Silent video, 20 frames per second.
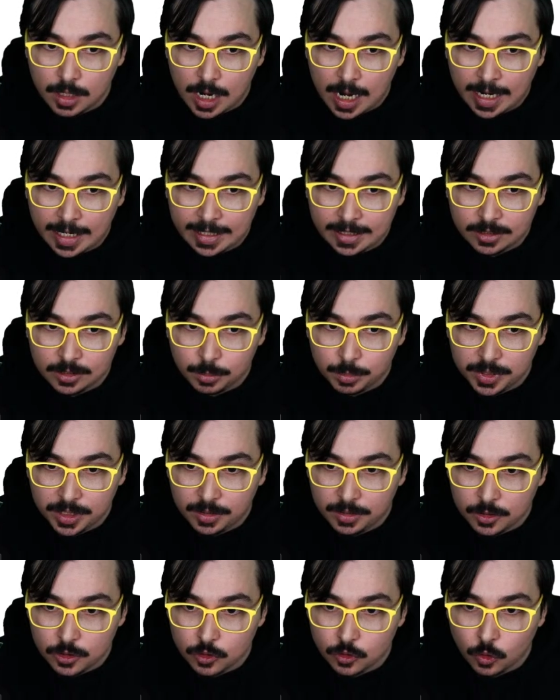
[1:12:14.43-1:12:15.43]
I need to be
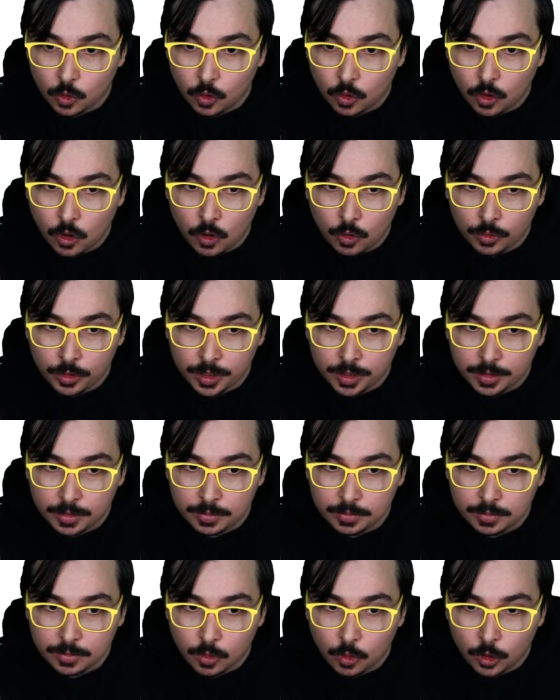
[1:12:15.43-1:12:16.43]
the store owner
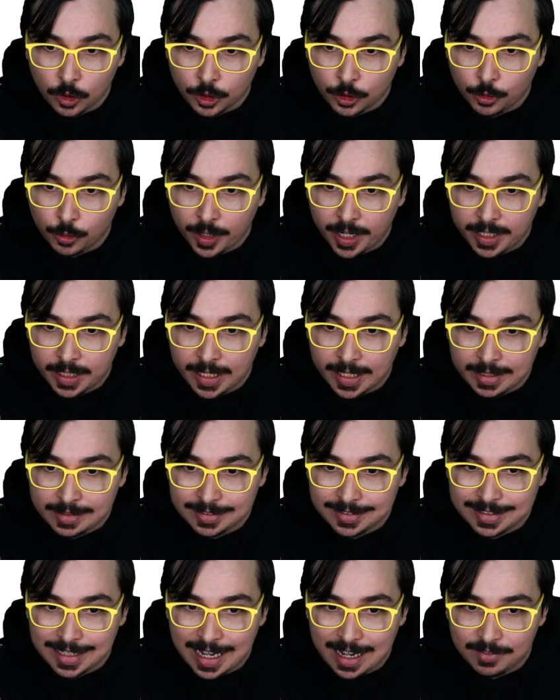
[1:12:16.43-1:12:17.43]
or create a
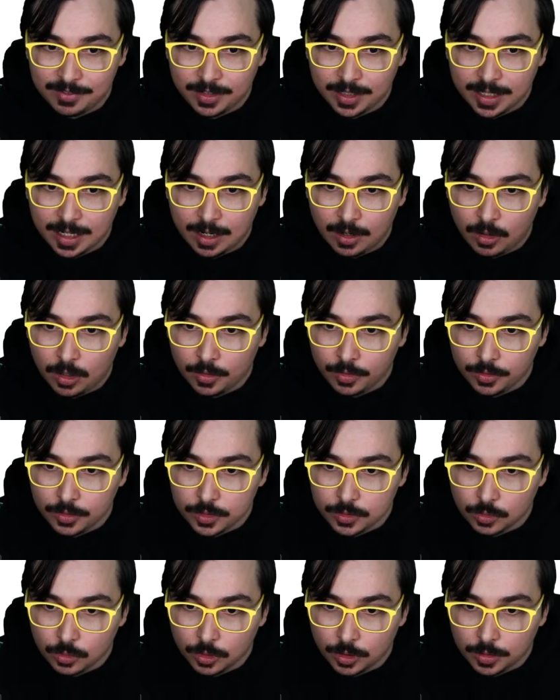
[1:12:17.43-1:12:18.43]
staff account on the
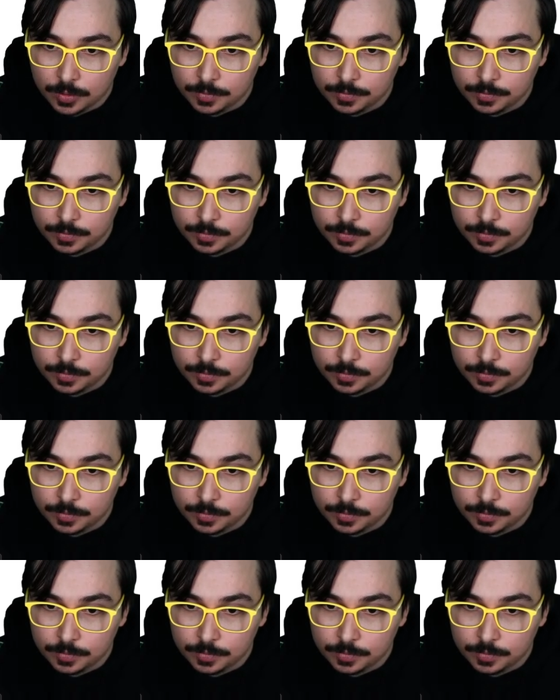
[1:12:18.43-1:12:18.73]
store.